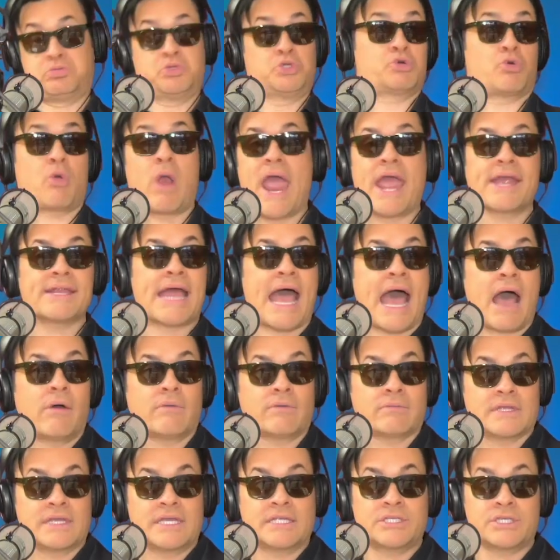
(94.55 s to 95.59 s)
dragged
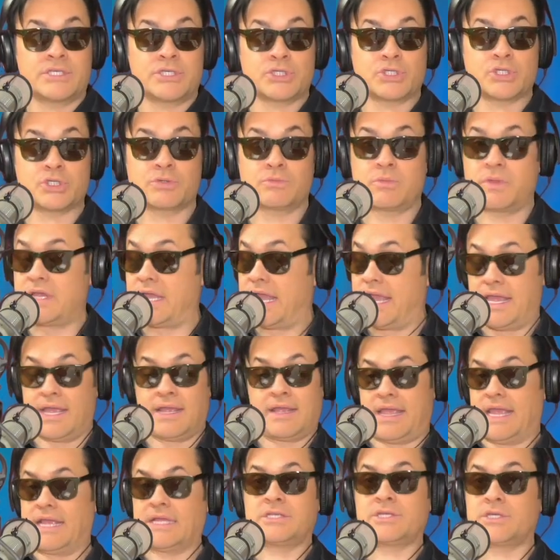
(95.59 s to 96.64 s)
out into the
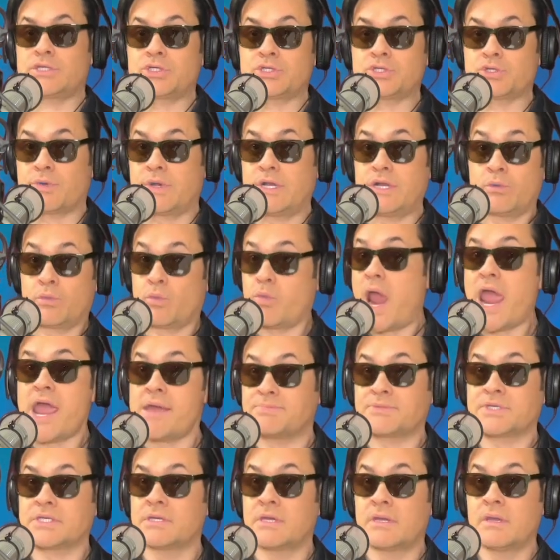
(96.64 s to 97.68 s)
street and
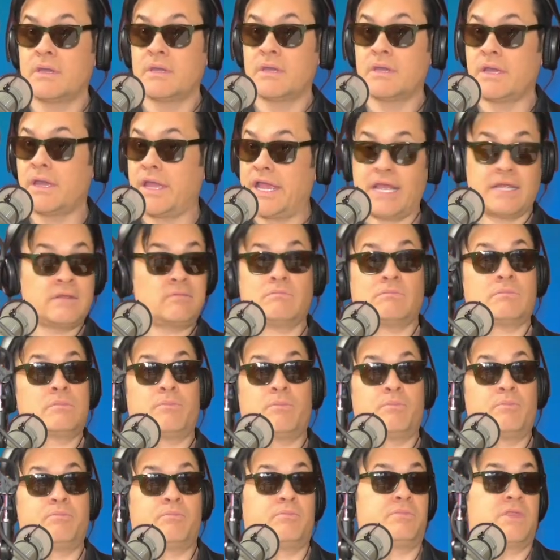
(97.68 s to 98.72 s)
raped in
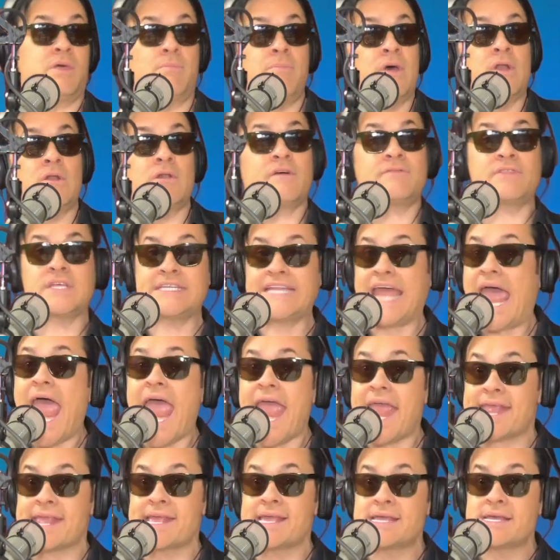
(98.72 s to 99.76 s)
the middle of the
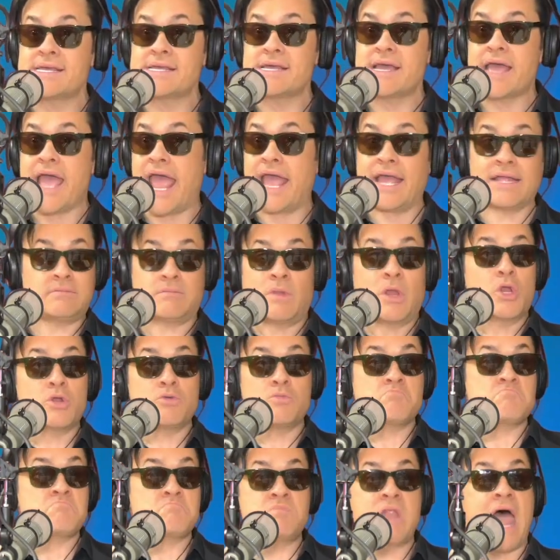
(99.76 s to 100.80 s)
day. And
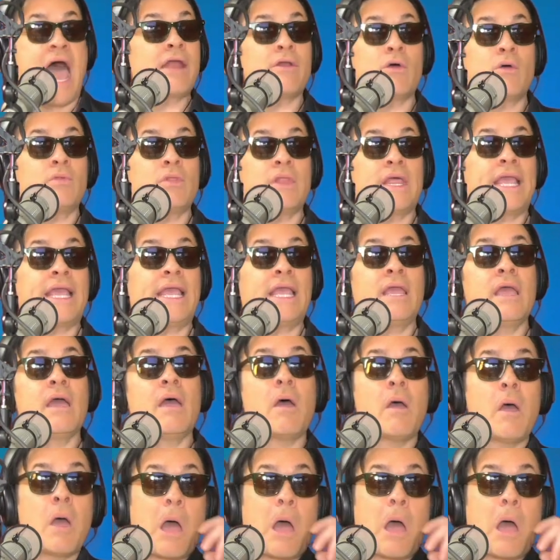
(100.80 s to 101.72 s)
not only